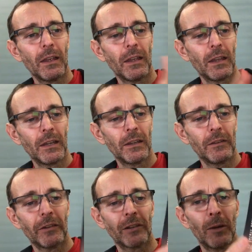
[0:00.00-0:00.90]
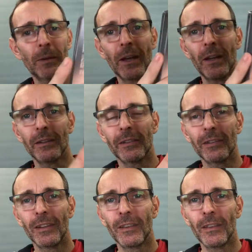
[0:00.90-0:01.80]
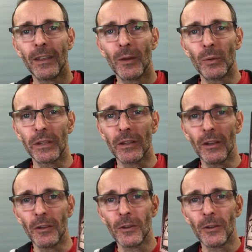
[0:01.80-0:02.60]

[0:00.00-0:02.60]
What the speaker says: in the slipcase. There we go.